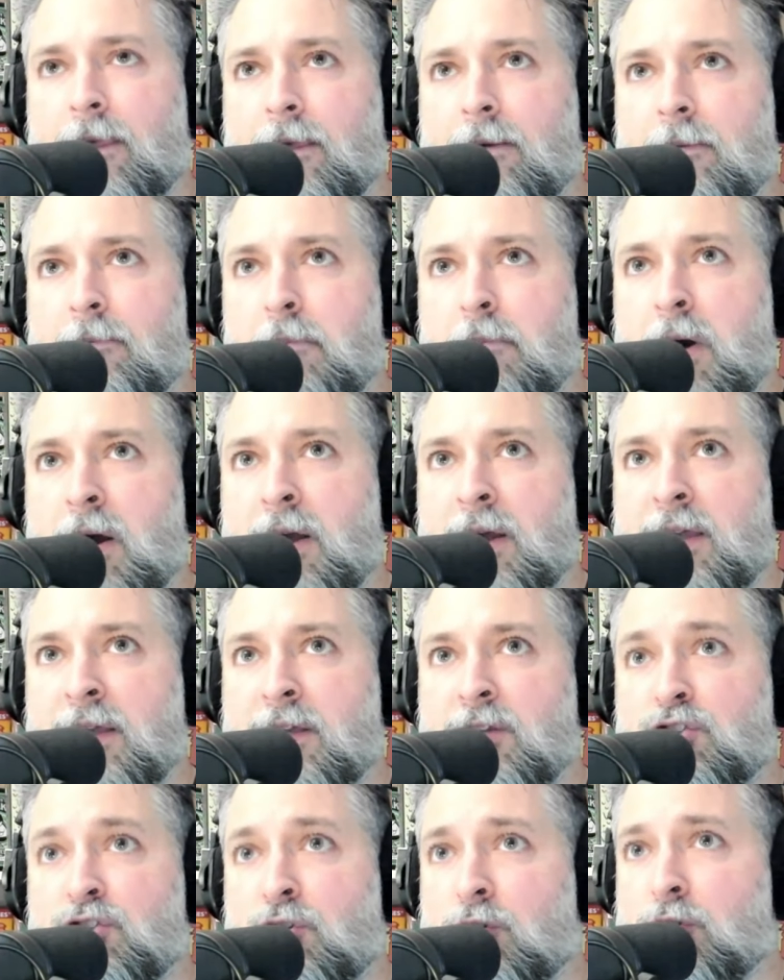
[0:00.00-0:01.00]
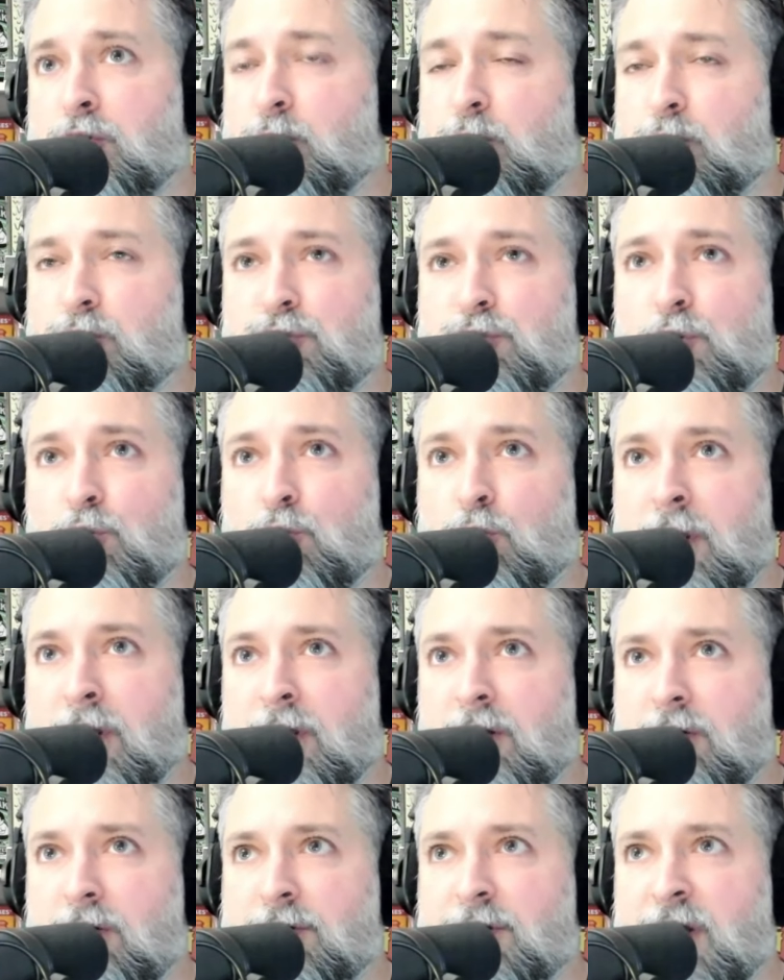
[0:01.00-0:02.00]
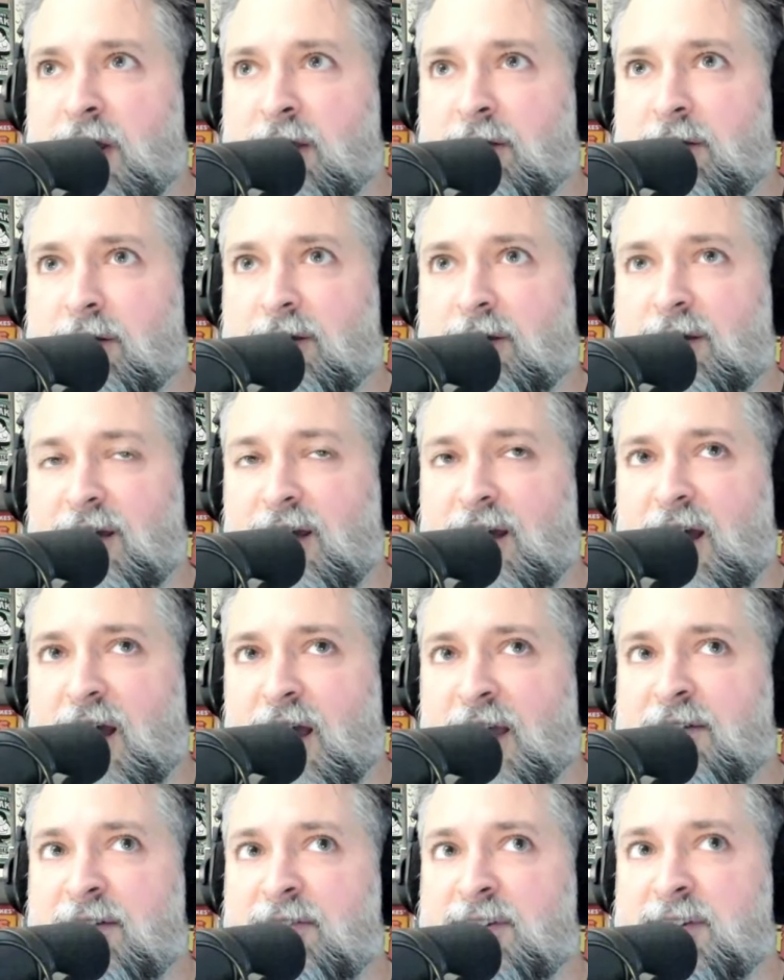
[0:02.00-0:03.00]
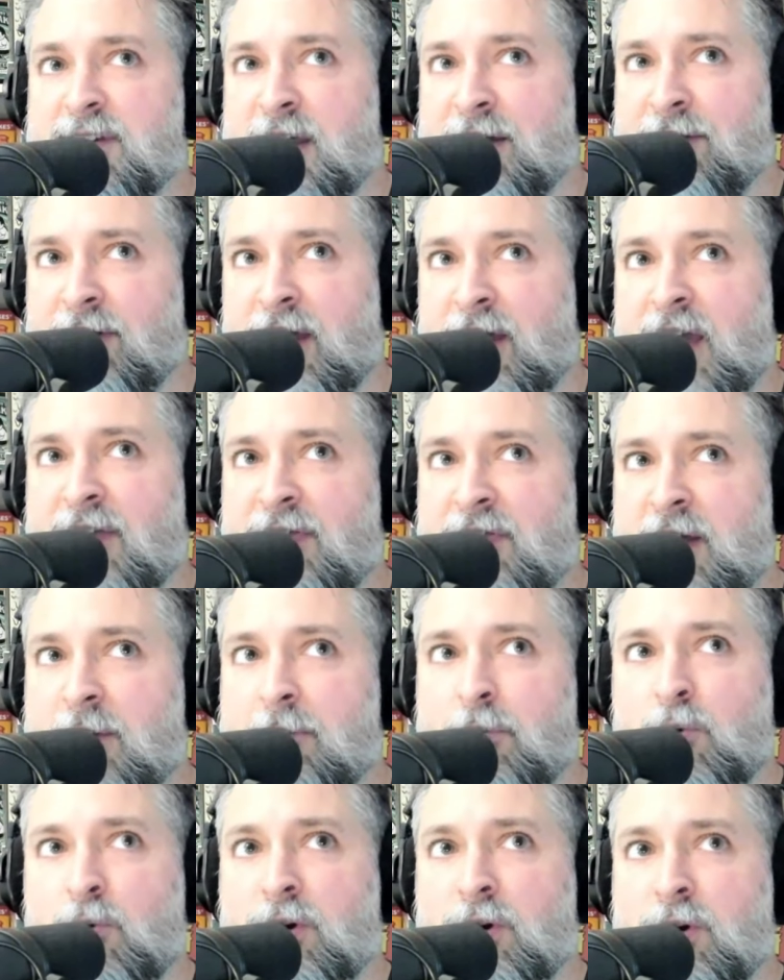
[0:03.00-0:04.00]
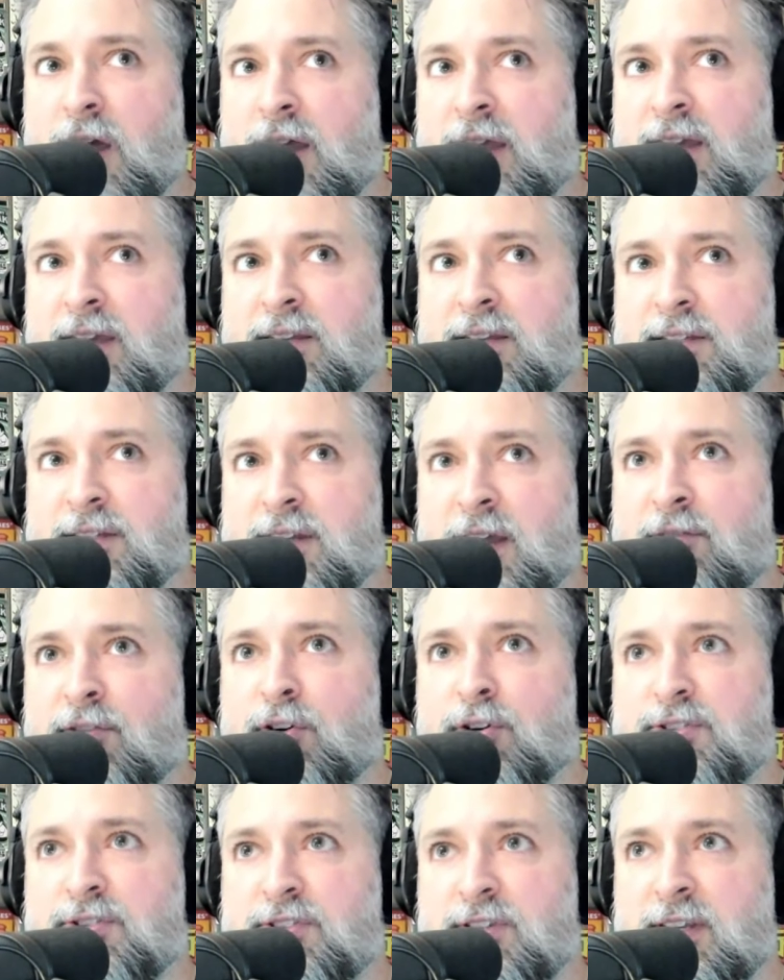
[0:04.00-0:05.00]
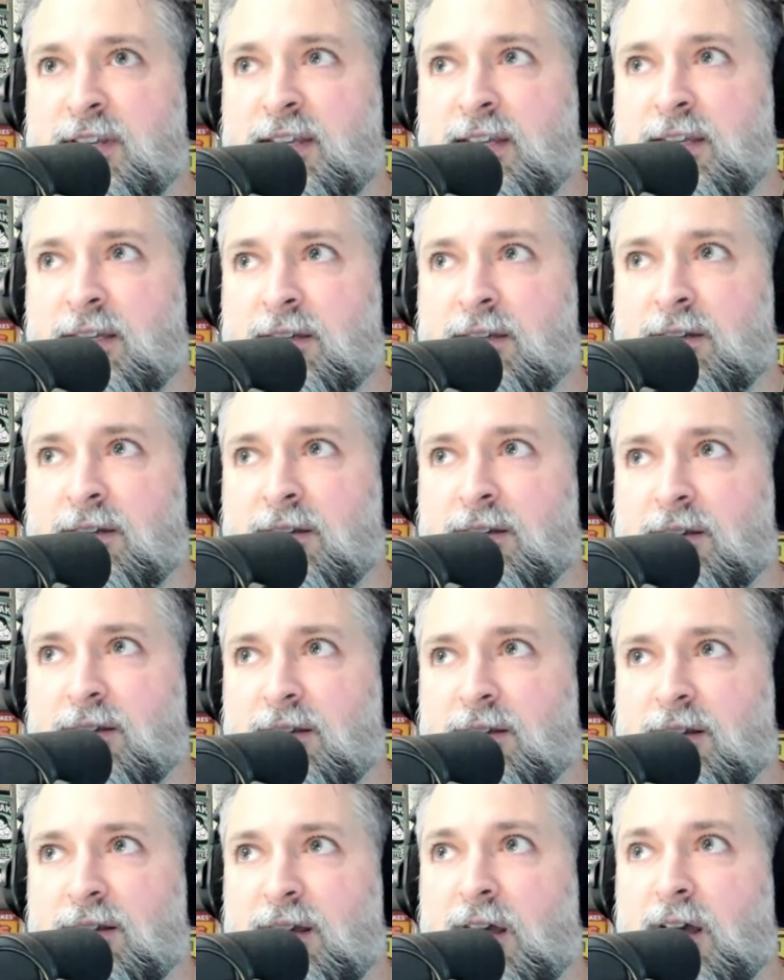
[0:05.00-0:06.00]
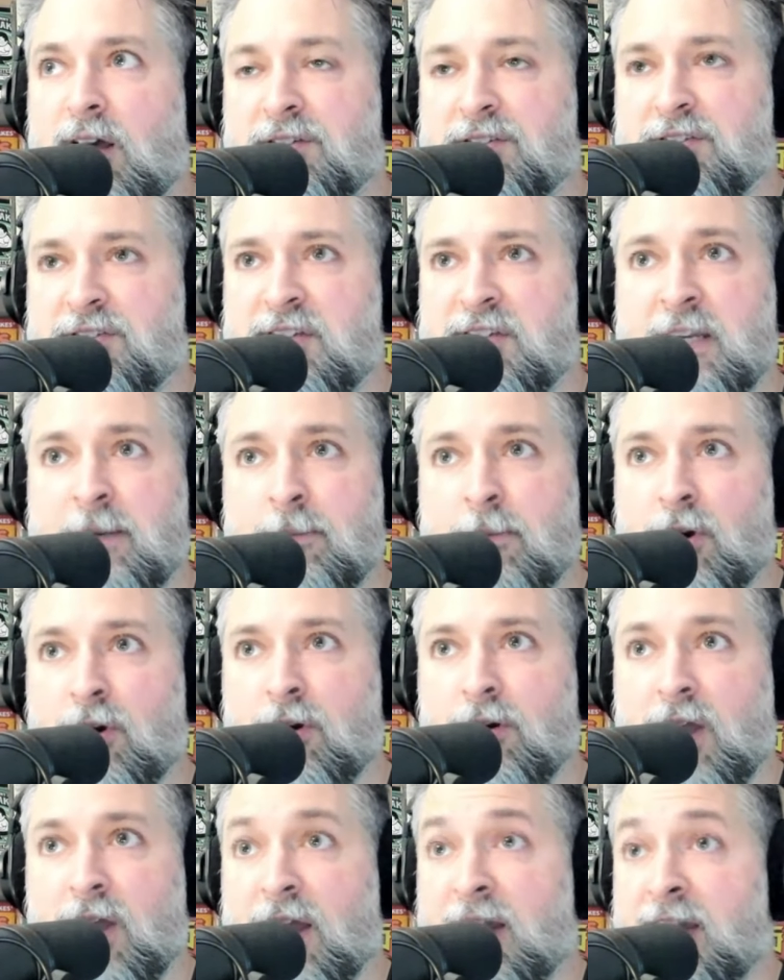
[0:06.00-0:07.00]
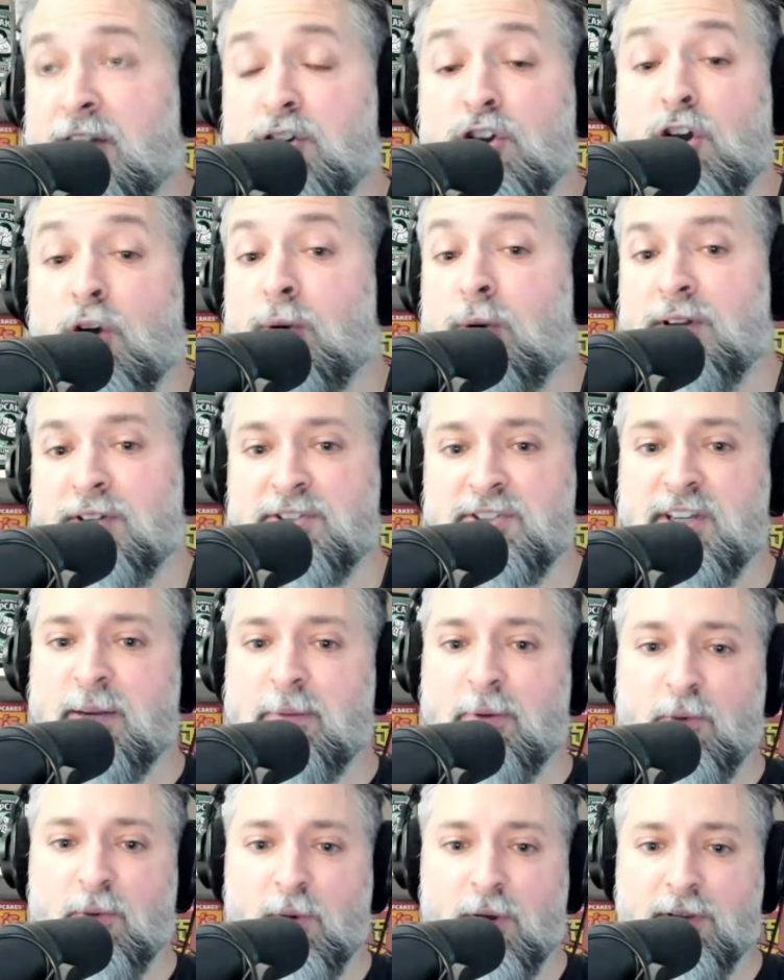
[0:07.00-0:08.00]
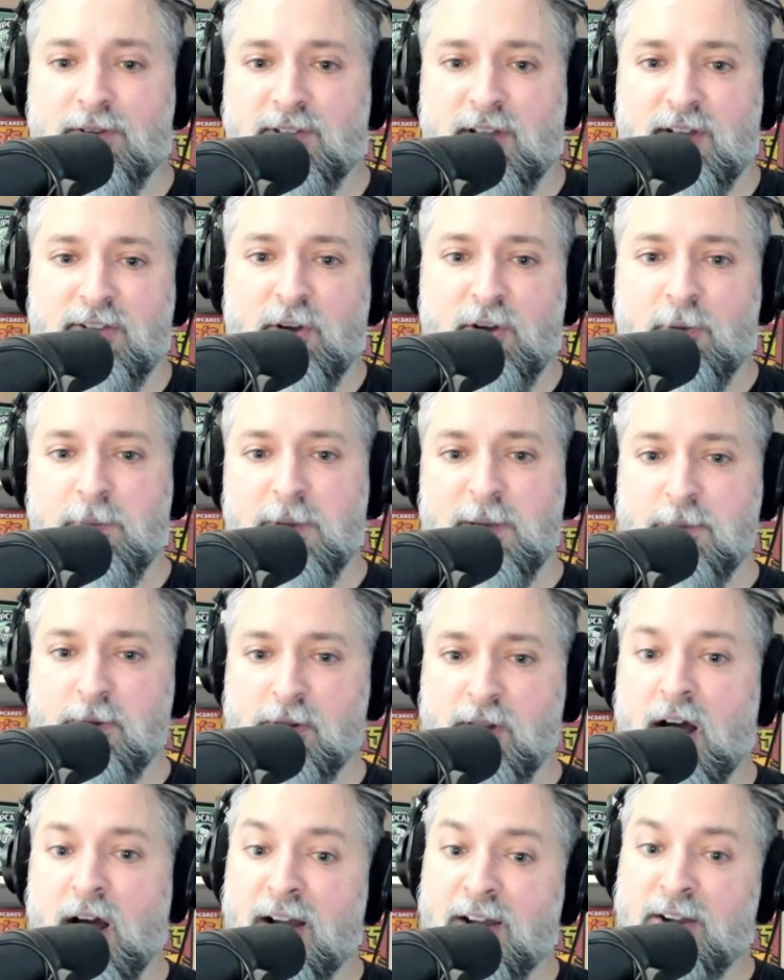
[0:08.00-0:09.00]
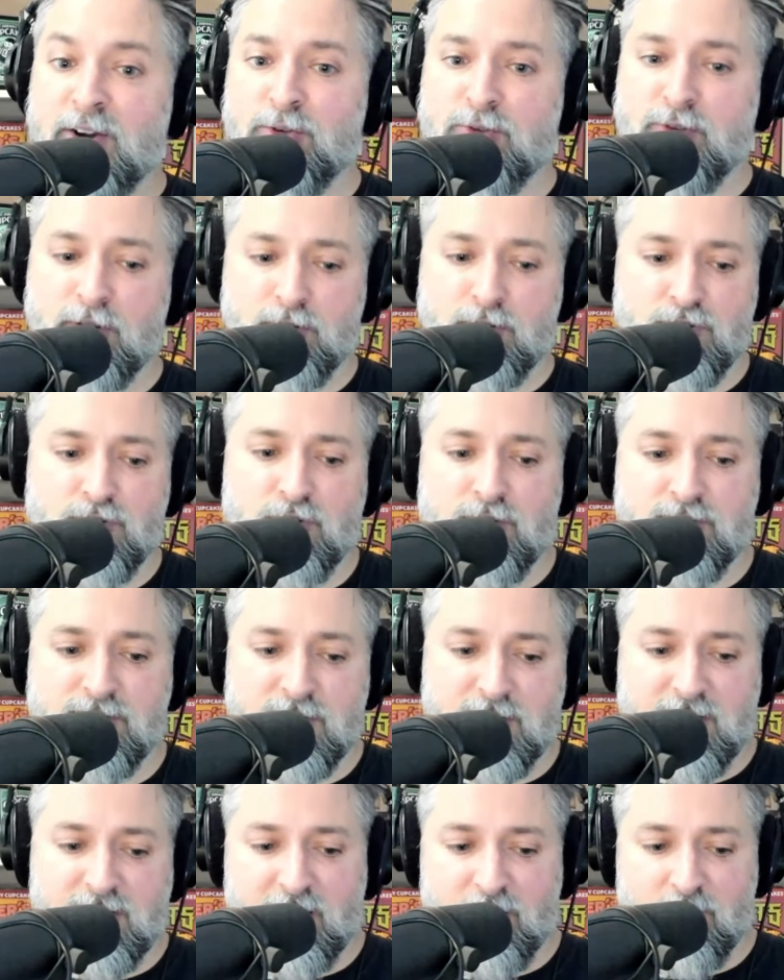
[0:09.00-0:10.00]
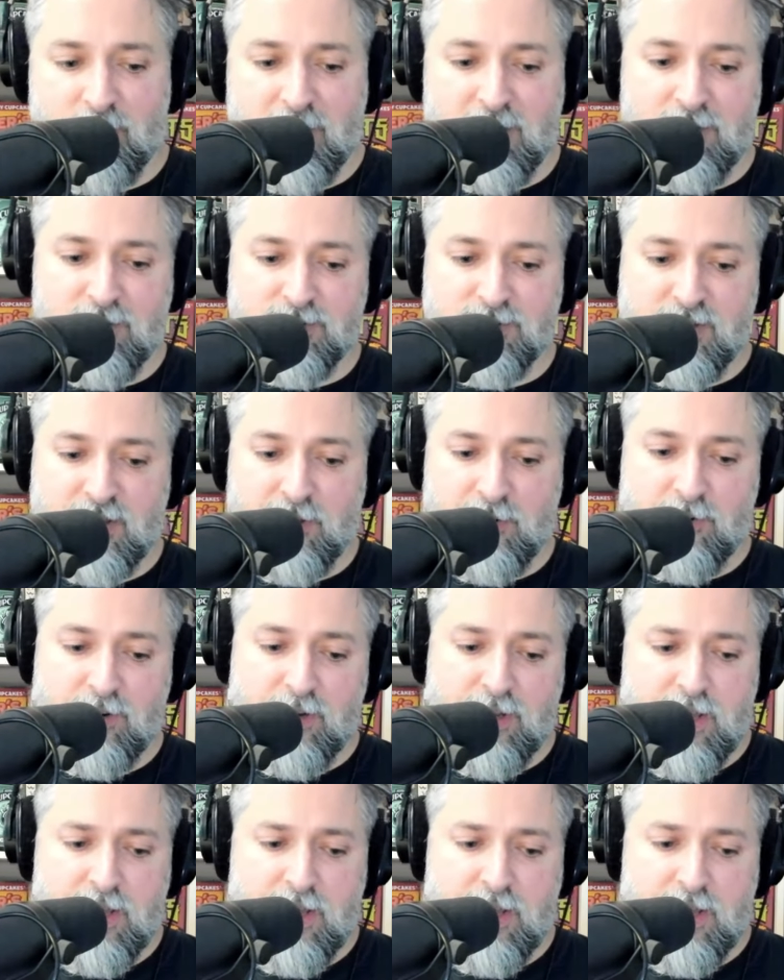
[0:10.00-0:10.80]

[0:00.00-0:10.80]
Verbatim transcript: my shirts were so wrinkled. And I had never, at that point, I had never seen a steamer. I didn't know what a steamer was. I thought people ironed their shirts to get wrinkles out.